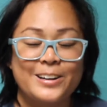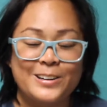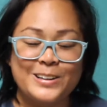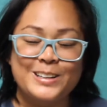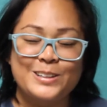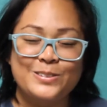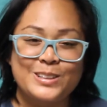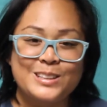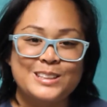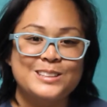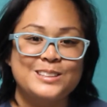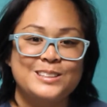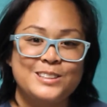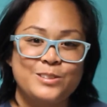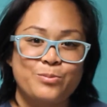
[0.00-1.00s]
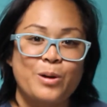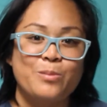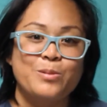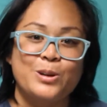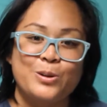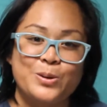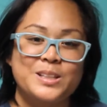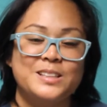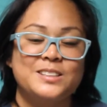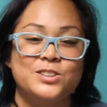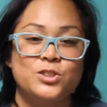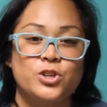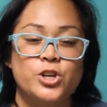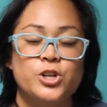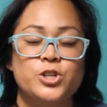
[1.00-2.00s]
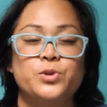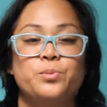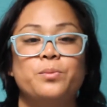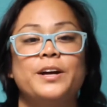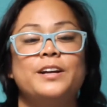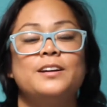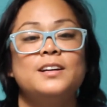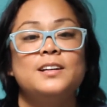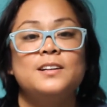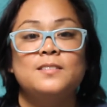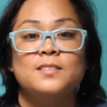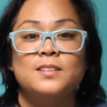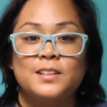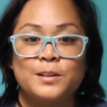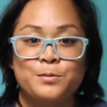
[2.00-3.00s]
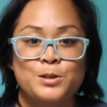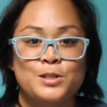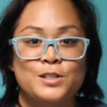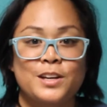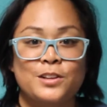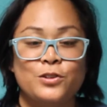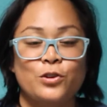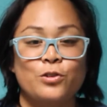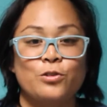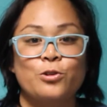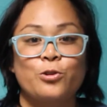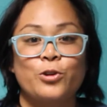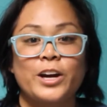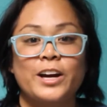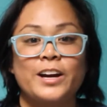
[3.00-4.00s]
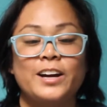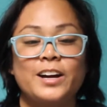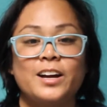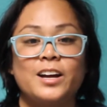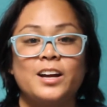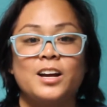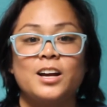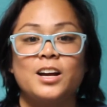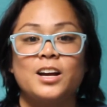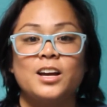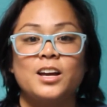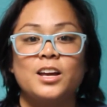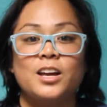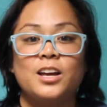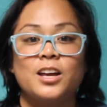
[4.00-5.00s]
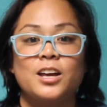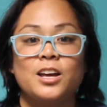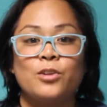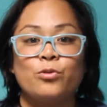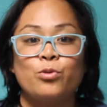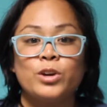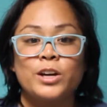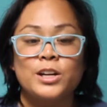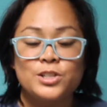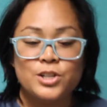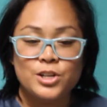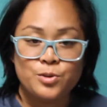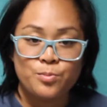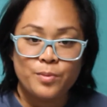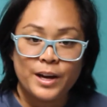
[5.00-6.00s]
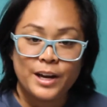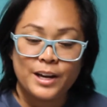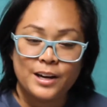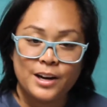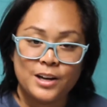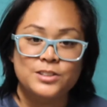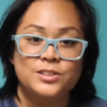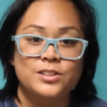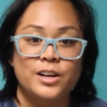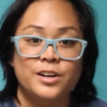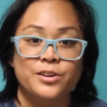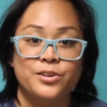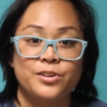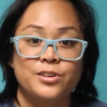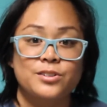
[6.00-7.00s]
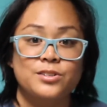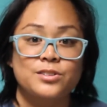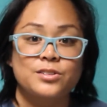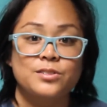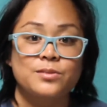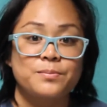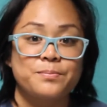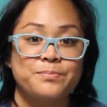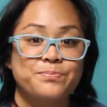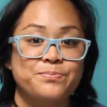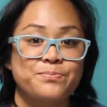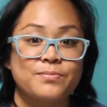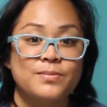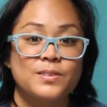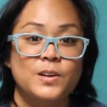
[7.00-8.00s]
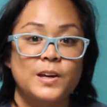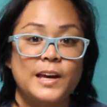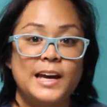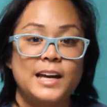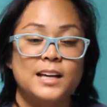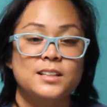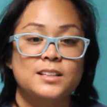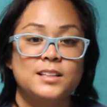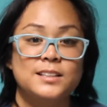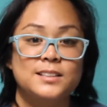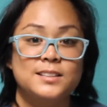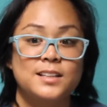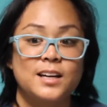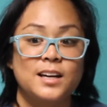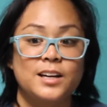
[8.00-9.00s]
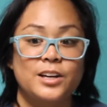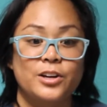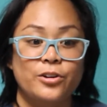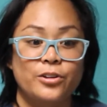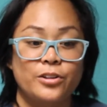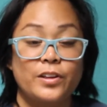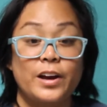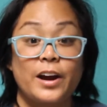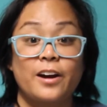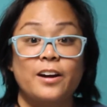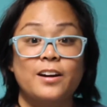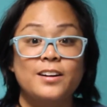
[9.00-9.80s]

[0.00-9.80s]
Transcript: I know what this you probably know what this is turning to, but let me just get through it real quick if we get judged by God's standards, okay, let's say you're there